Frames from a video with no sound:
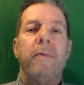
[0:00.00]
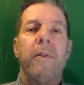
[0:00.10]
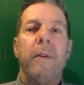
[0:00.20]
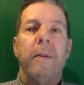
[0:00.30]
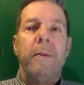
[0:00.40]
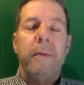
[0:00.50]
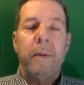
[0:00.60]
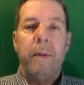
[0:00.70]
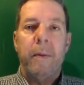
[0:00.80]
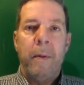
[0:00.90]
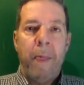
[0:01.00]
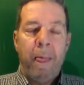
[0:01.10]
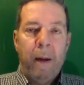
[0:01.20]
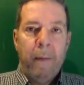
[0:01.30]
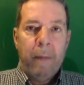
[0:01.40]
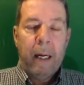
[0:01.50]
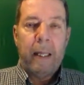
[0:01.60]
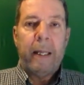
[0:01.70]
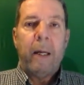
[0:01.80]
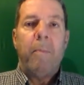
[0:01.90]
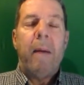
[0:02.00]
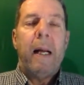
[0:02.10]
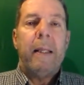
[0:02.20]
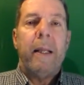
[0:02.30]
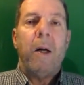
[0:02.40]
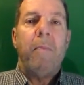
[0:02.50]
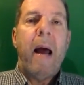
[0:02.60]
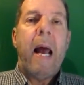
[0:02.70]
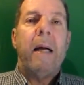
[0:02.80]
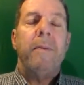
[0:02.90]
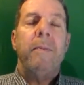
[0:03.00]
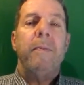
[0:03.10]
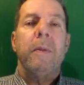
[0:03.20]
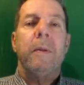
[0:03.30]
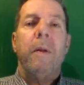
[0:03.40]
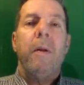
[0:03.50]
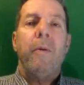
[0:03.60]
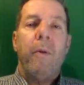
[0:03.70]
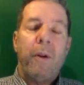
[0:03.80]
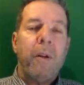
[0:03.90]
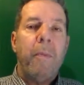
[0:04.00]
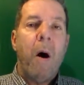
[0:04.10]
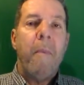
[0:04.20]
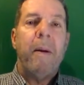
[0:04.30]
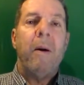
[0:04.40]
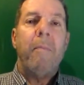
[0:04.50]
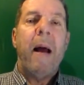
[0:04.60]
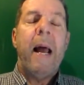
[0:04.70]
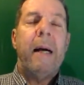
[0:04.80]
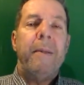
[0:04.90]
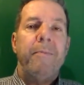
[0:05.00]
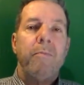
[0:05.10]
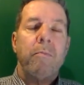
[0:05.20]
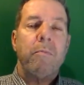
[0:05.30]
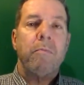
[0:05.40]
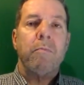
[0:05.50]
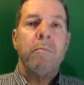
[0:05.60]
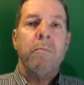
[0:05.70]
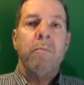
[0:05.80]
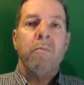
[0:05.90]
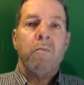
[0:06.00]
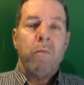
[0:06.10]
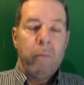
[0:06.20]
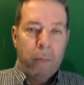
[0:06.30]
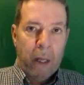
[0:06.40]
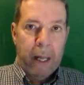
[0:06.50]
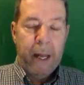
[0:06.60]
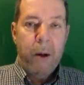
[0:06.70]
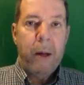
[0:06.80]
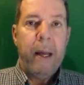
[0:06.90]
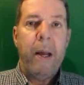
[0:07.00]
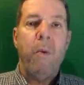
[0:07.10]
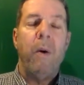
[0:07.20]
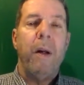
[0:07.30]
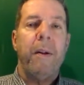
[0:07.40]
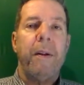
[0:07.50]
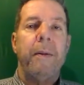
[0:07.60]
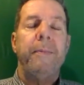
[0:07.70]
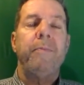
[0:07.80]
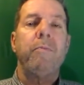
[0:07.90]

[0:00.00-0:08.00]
for a little man, a little small built man, he was